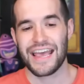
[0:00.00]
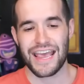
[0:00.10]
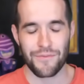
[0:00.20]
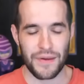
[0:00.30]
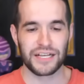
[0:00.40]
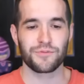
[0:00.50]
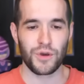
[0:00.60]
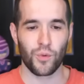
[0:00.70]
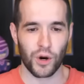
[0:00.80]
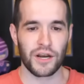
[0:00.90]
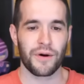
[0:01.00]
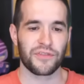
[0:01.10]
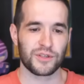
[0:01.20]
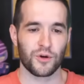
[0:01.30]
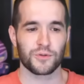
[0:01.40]
it makes me worried about
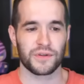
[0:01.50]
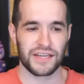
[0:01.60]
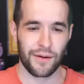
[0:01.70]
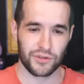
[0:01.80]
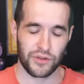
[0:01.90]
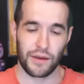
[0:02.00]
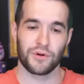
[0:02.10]
this Ultimate Time Wizard thing,